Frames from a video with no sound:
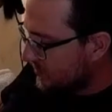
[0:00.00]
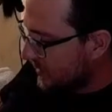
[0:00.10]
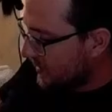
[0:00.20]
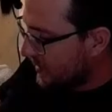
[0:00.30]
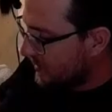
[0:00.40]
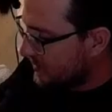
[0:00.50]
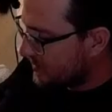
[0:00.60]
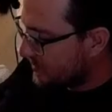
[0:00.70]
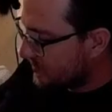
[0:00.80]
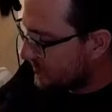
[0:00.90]
Yeah, it
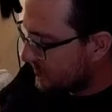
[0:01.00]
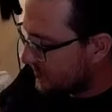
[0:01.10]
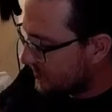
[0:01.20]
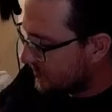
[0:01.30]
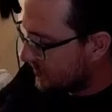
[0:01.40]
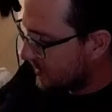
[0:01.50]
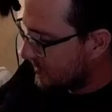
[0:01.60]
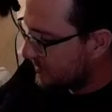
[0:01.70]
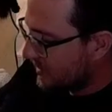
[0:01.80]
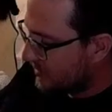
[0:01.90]
is. It's
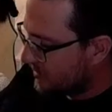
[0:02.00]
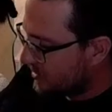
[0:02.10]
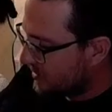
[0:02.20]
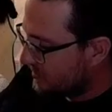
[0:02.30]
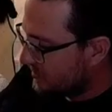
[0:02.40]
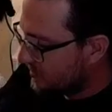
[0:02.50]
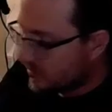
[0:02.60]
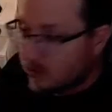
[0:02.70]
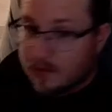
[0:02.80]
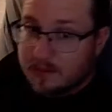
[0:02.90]
scary as shit.
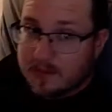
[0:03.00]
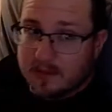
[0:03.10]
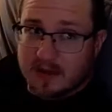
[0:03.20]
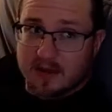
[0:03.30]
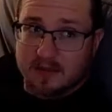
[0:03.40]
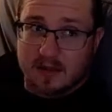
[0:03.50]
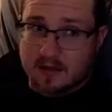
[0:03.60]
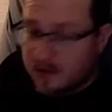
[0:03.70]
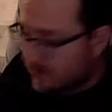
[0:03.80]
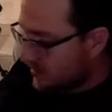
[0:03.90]
So many people kill themselves
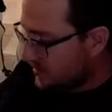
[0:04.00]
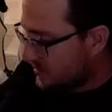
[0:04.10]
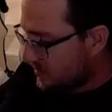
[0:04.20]
on that bridge.